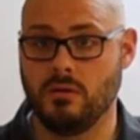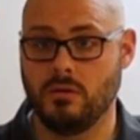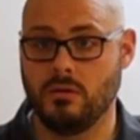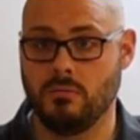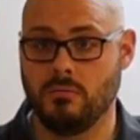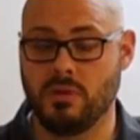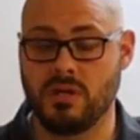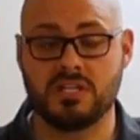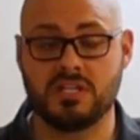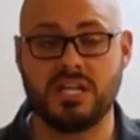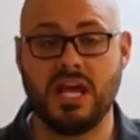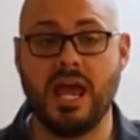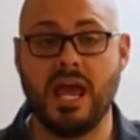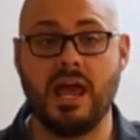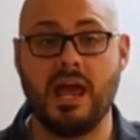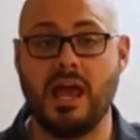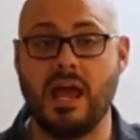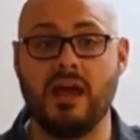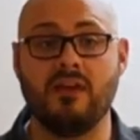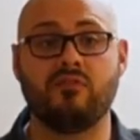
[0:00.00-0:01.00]
Because
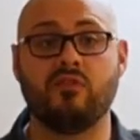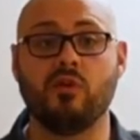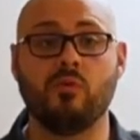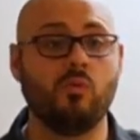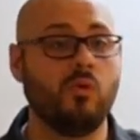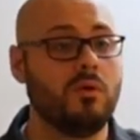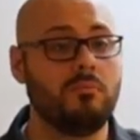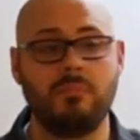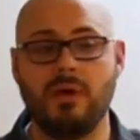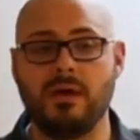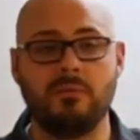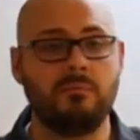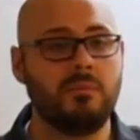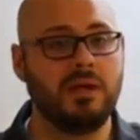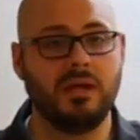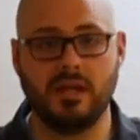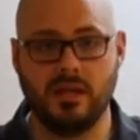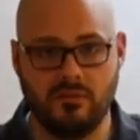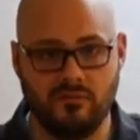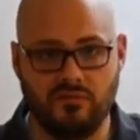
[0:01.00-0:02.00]
everyone may be
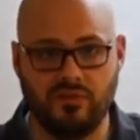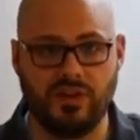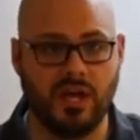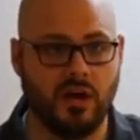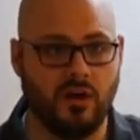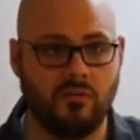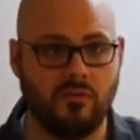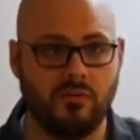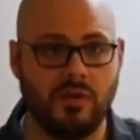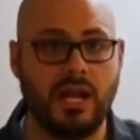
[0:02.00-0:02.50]
an infidel,